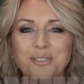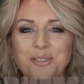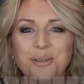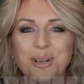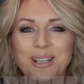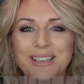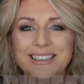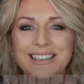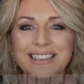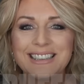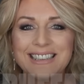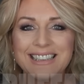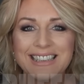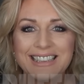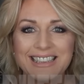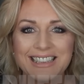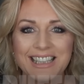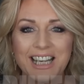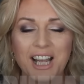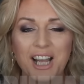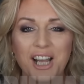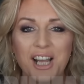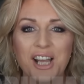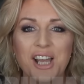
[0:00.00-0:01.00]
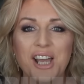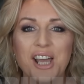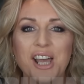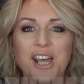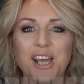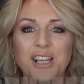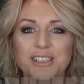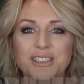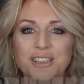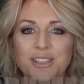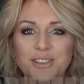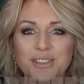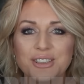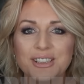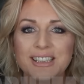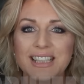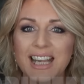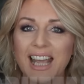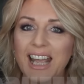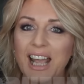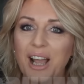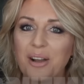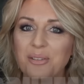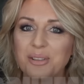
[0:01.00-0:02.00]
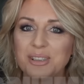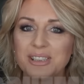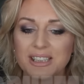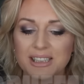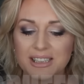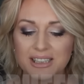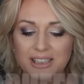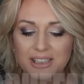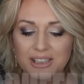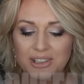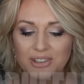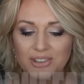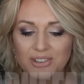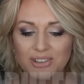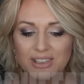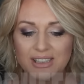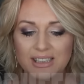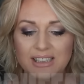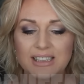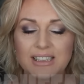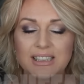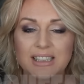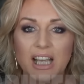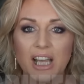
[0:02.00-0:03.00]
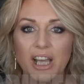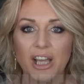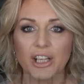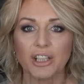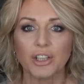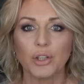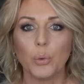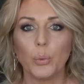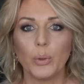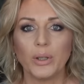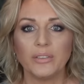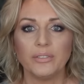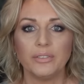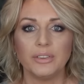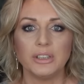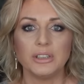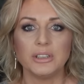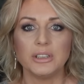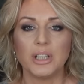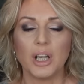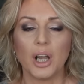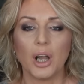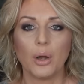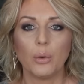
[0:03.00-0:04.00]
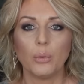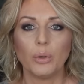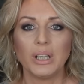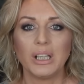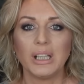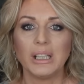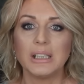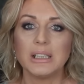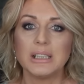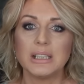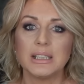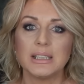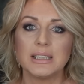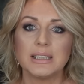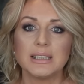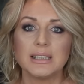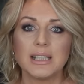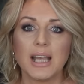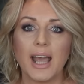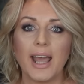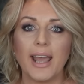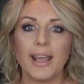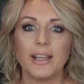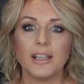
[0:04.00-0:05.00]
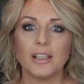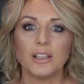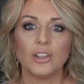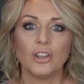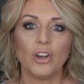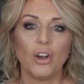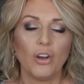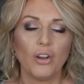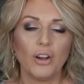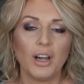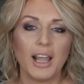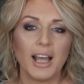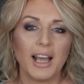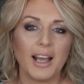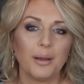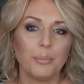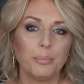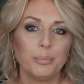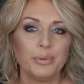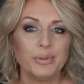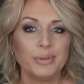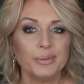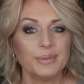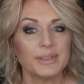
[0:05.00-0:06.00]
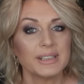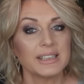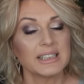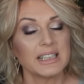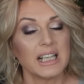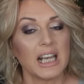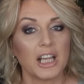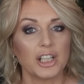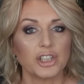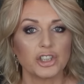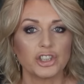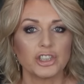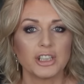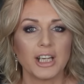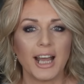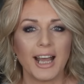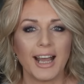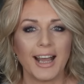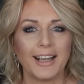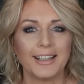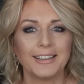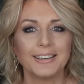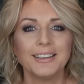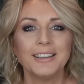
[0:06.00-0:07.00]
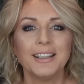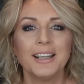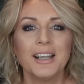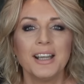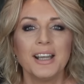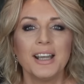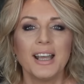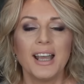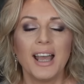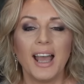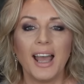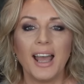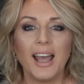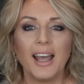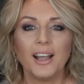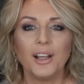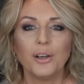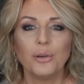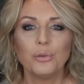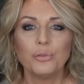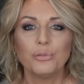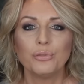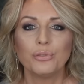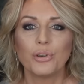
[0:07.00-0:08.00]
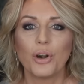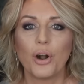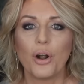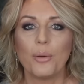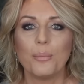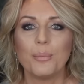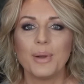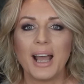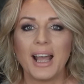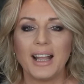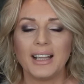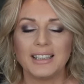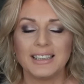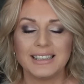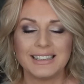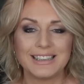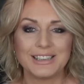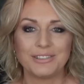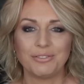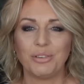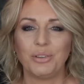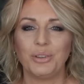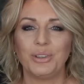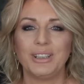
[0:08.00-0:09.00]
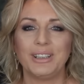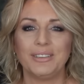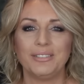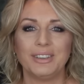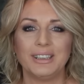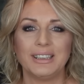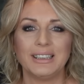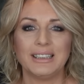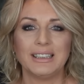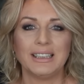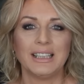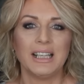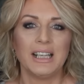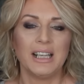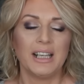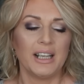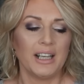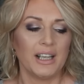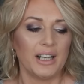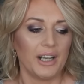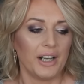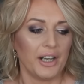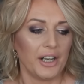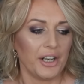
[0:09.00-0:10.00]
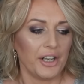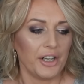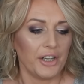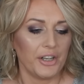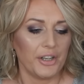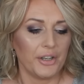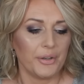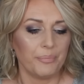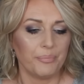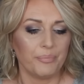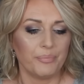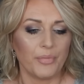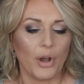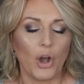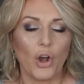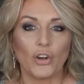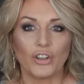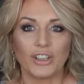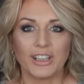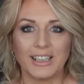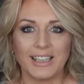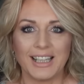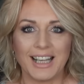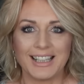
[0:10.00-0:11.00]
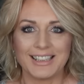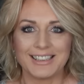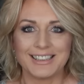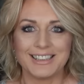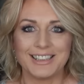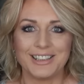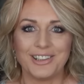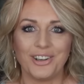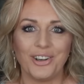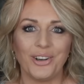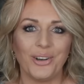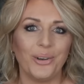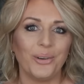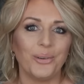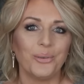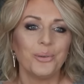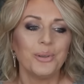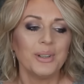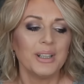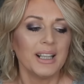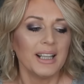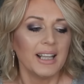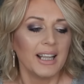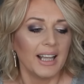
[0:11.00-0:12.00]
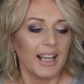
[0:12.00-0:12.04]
everyone, it's Nisha. So today I wanted to do this quick video. It is a collab slash tag. L from L is for Living, Organize the O.